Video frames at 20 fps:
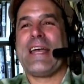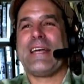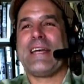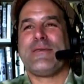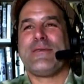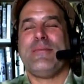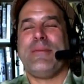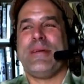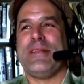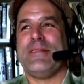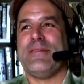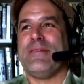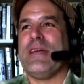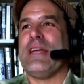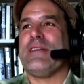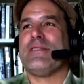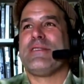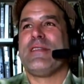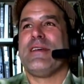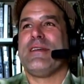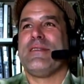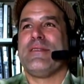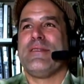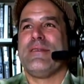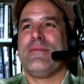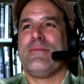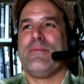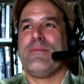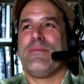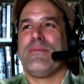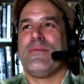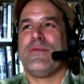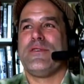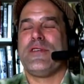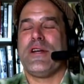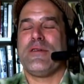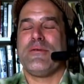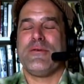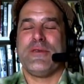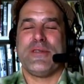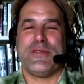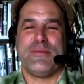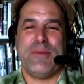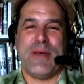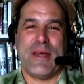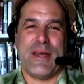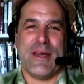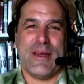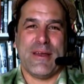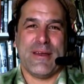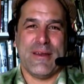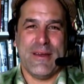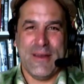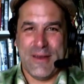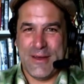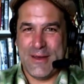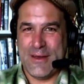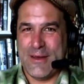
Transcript: I guess what I mean is, generally speaking,